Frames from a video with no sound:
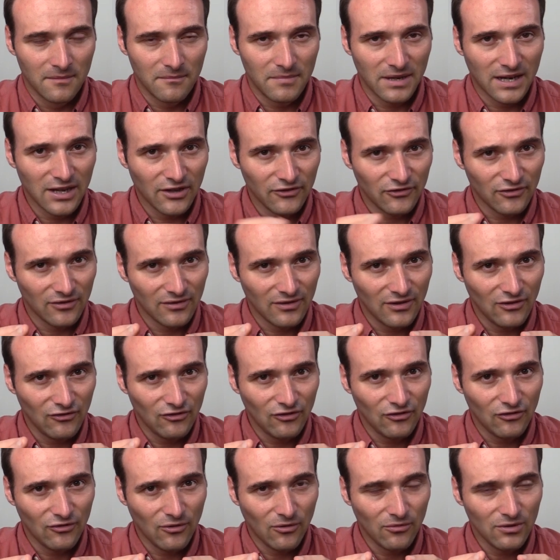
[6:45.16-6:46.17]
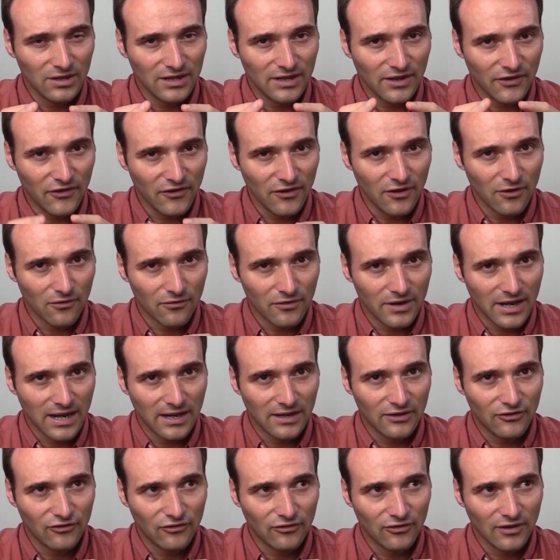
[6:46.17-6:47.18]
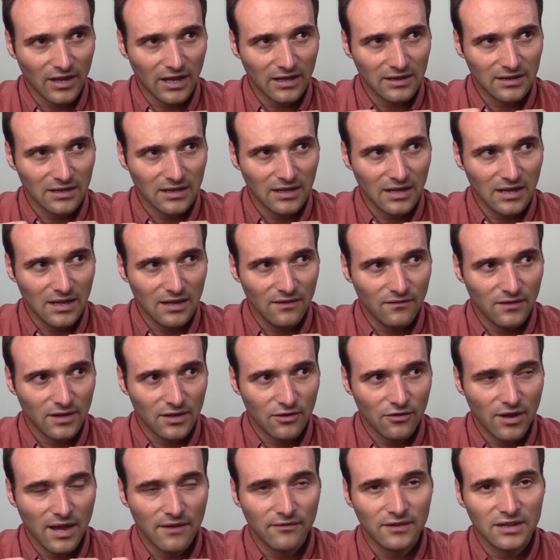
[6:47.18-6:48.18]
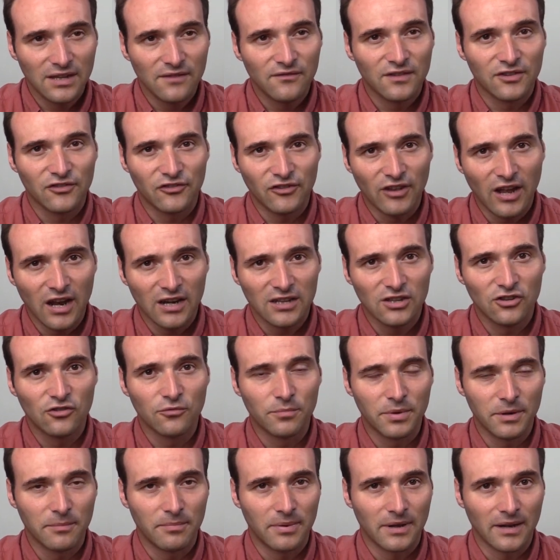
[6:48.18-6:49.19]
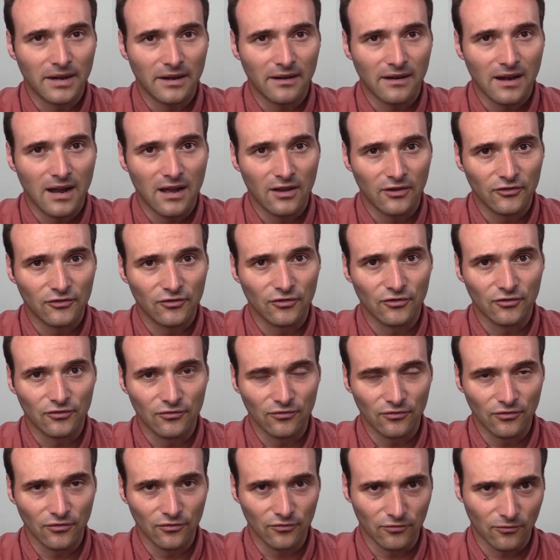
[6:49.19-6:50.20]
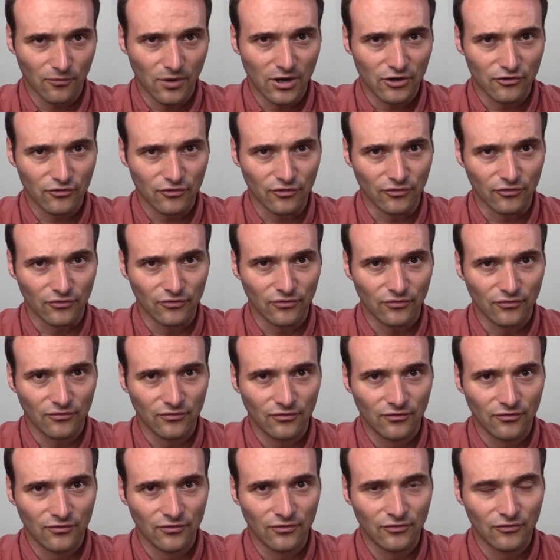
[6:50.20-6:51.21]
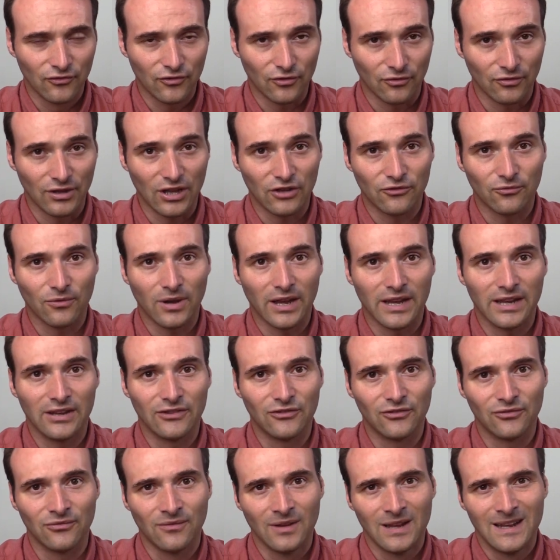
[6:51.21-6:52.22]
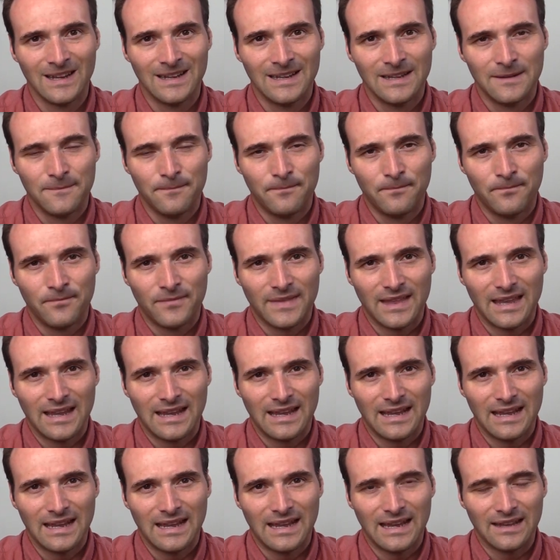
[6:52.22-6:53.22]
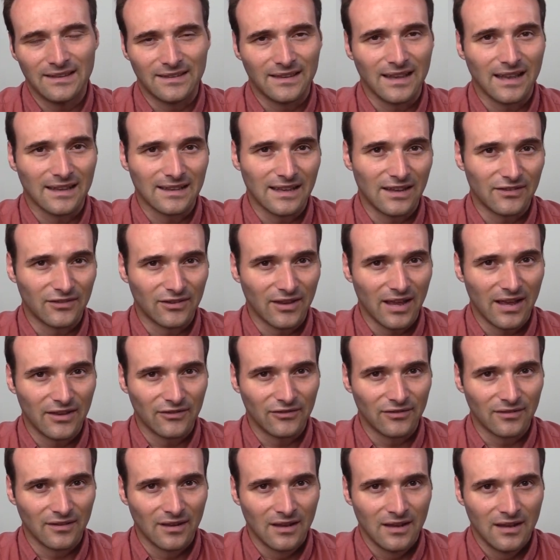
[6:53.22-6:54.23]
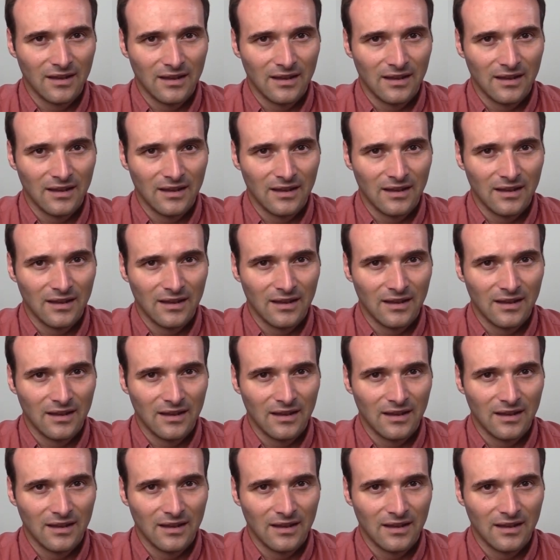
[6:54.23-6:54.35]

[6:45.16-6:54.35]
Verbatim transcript: because this is only the theory and it's not even, you haven't even started to prepare answers to those questions. So that's why it's, it's not as, as,